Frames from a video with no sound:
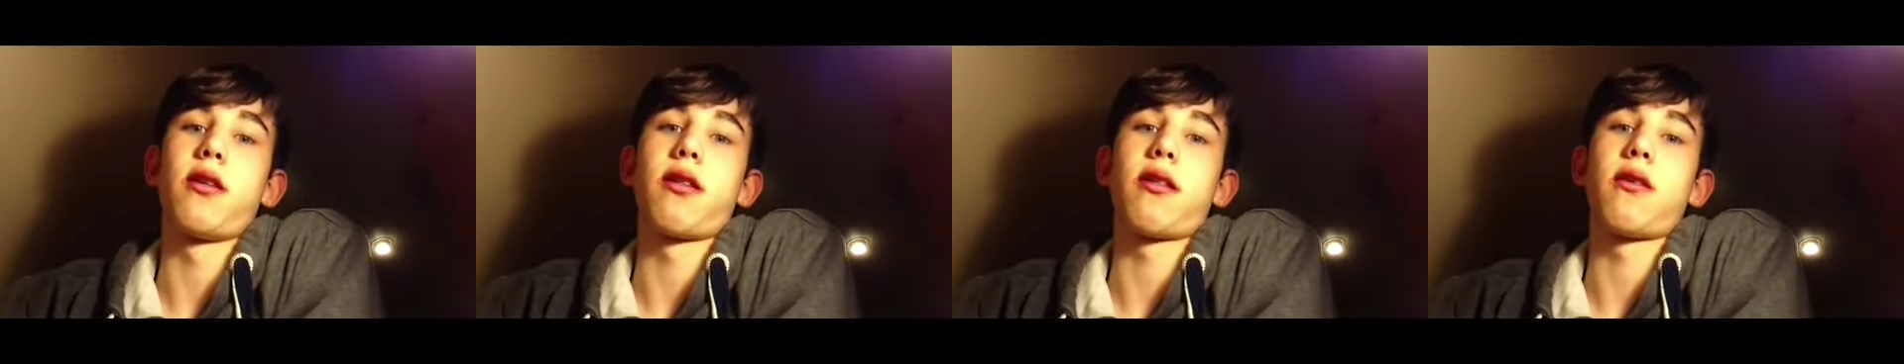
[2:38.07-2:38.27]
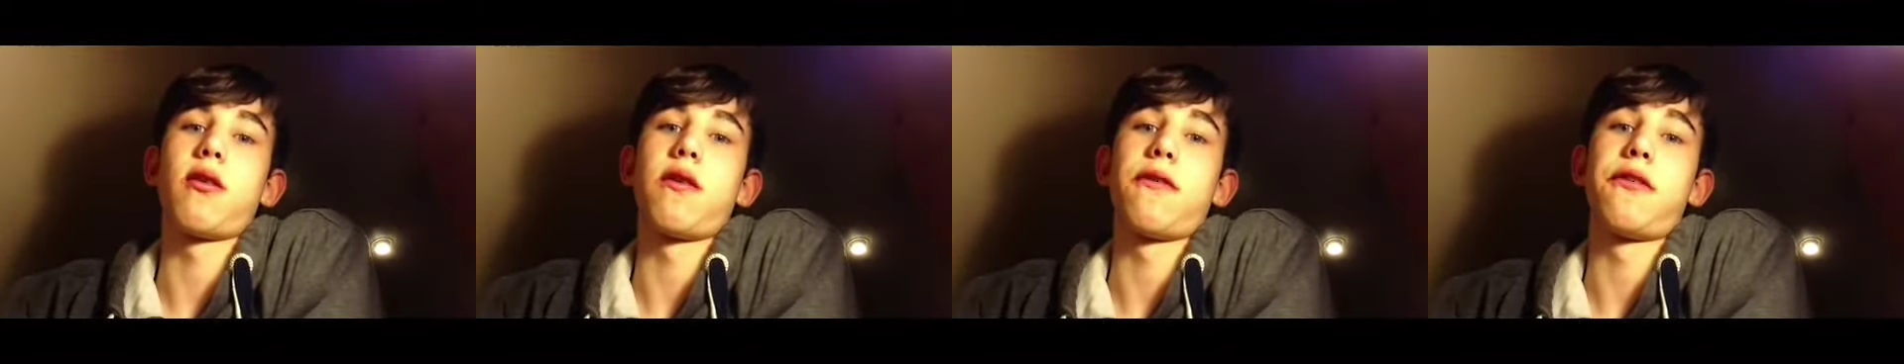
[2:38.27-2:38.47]

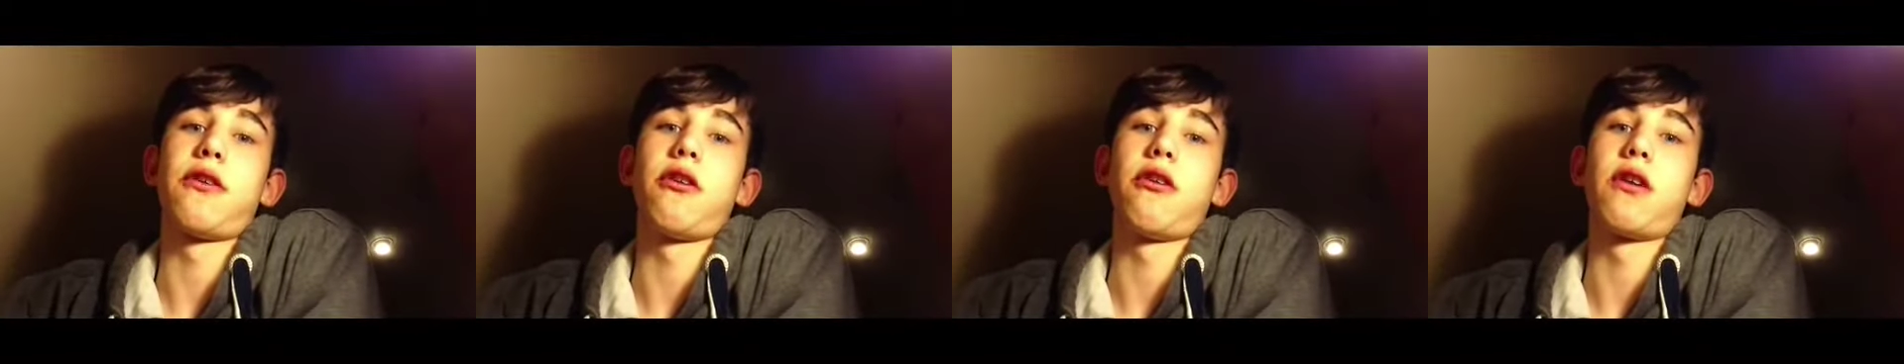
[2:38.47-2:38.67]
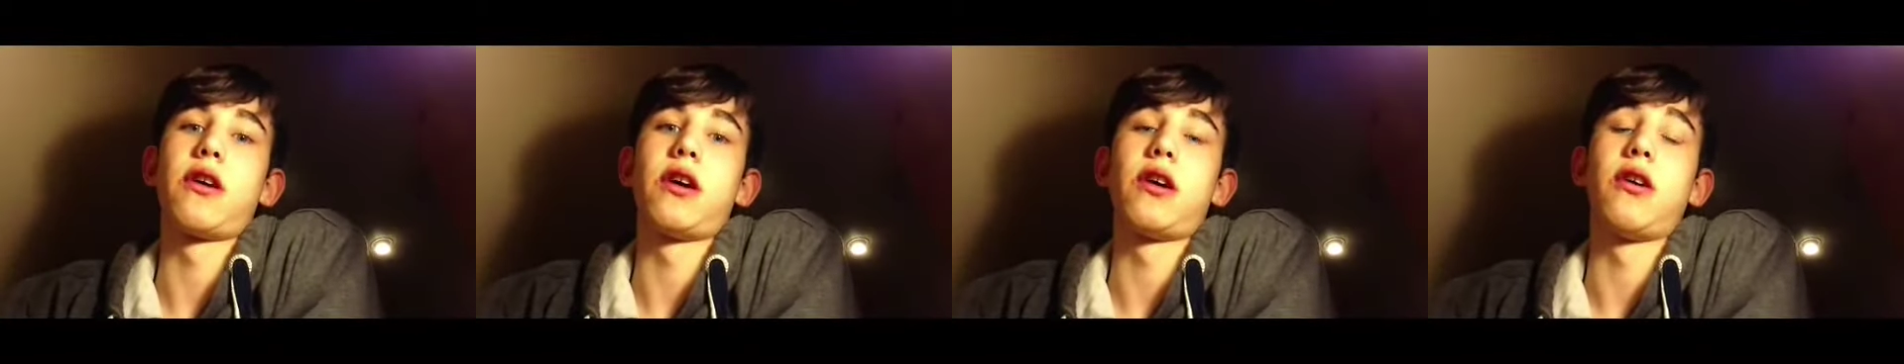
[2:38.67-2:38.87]
So if
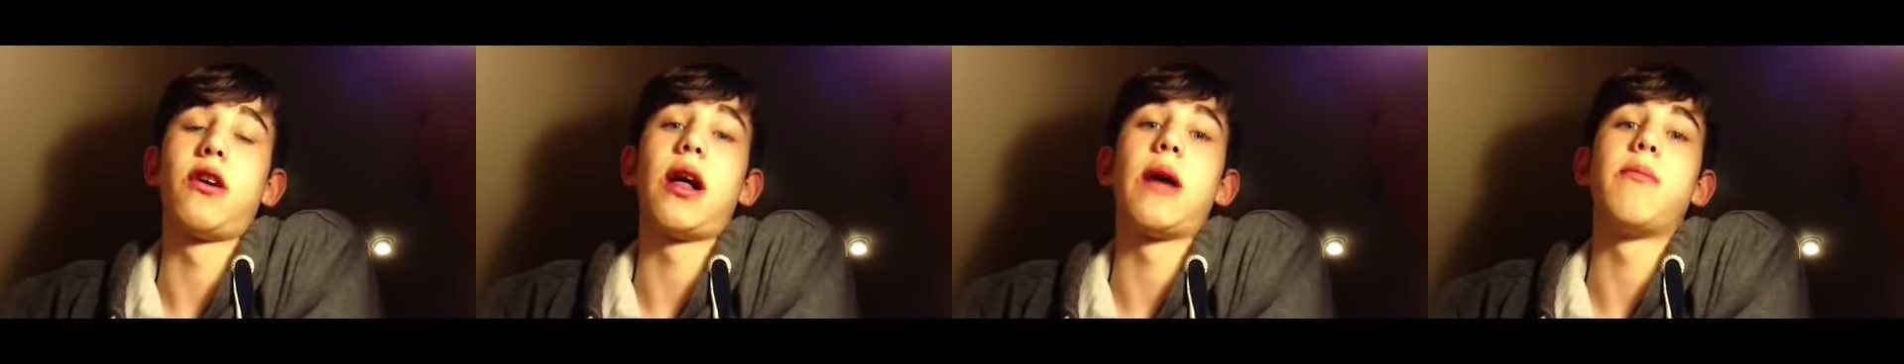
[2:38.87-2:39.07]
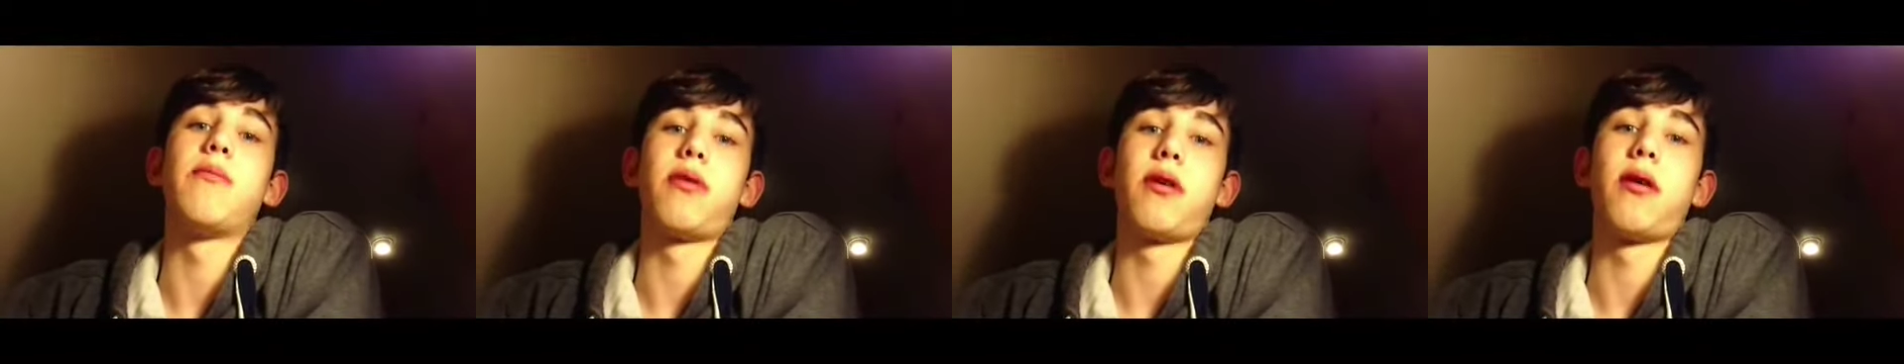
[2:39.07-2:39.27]
you're a girl,
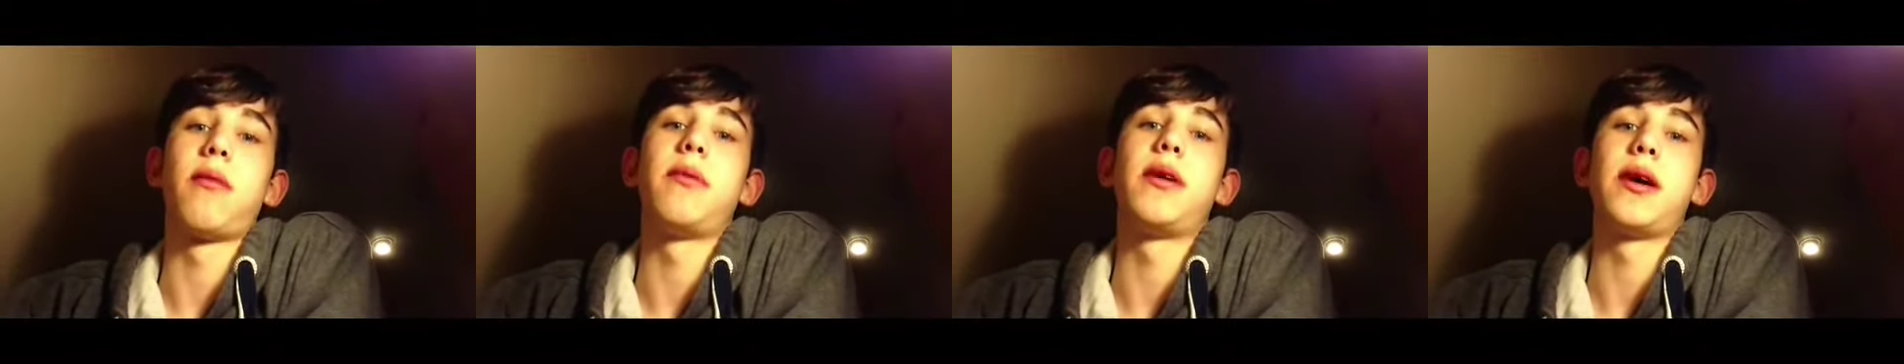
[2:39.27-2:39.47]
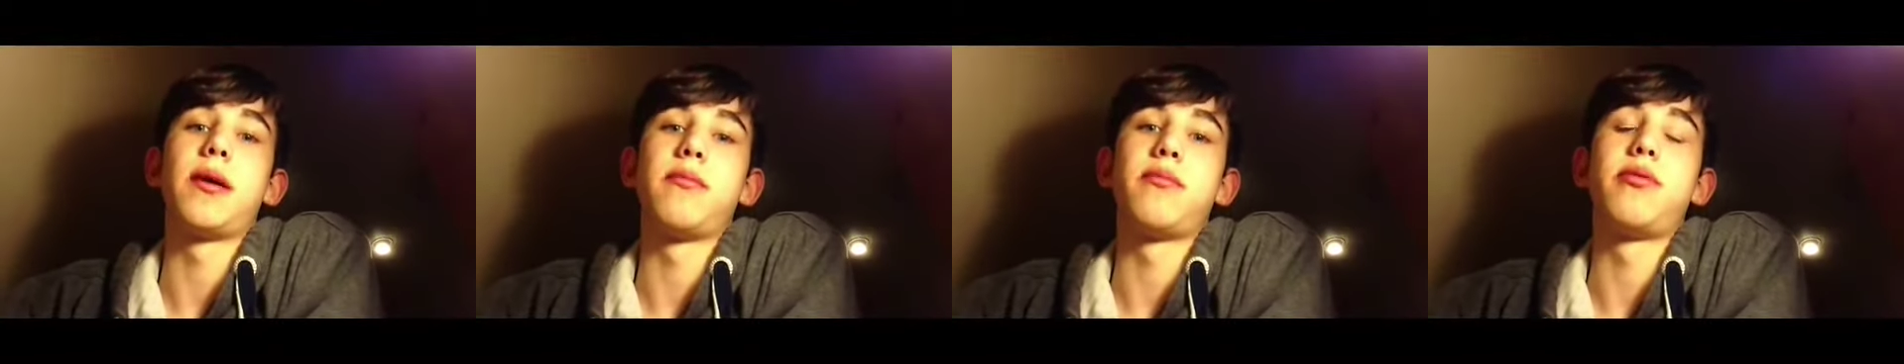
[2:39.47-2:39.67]
I'm
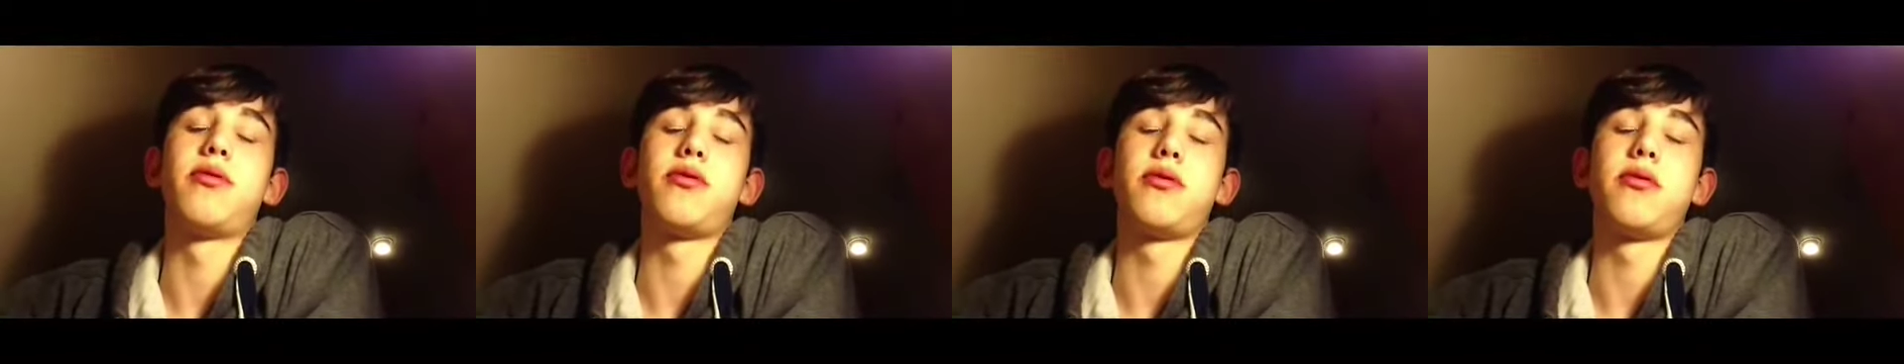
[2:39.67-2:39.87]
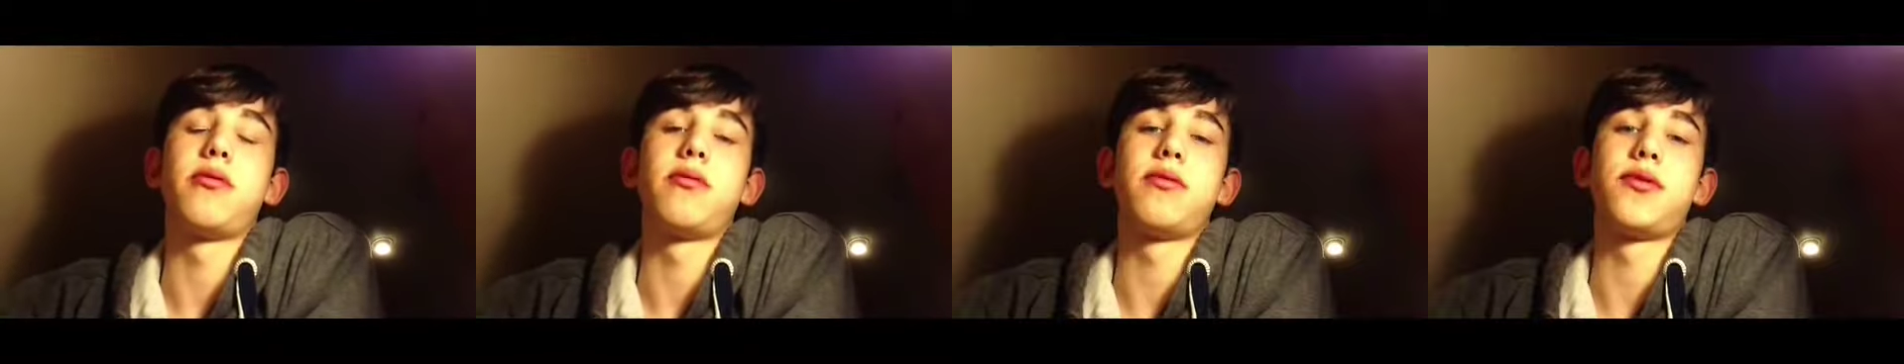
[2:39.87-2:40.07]

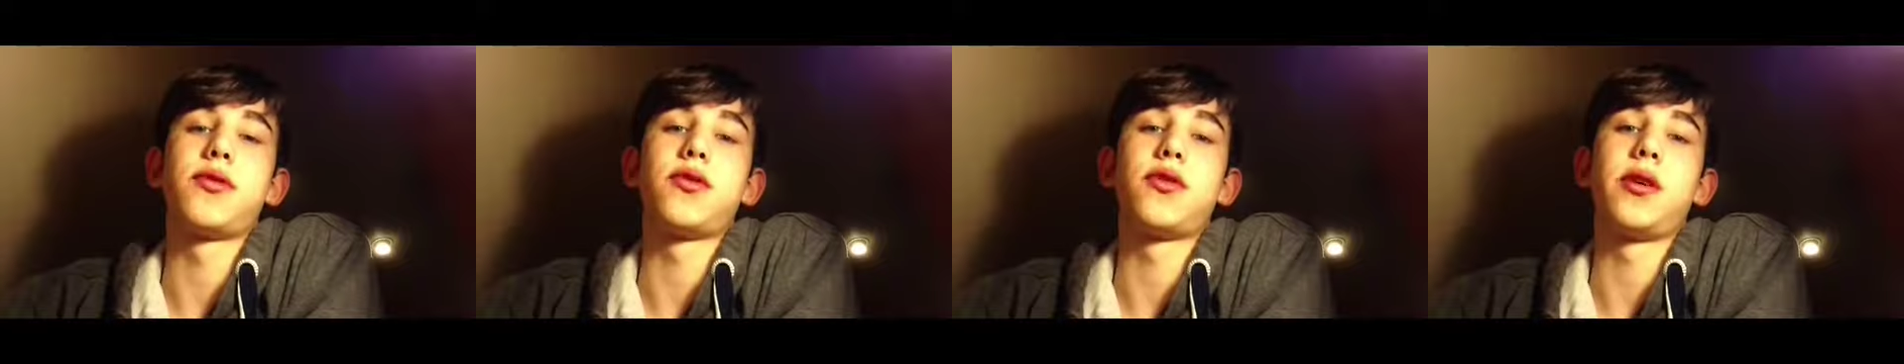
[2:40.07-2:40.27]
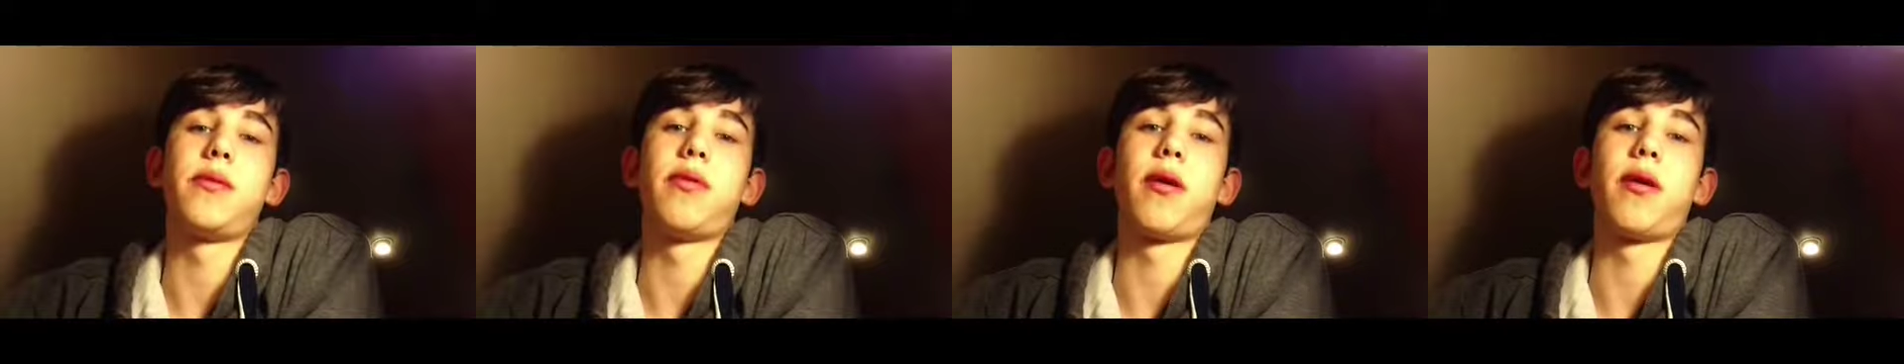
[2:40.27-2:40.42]
sure you're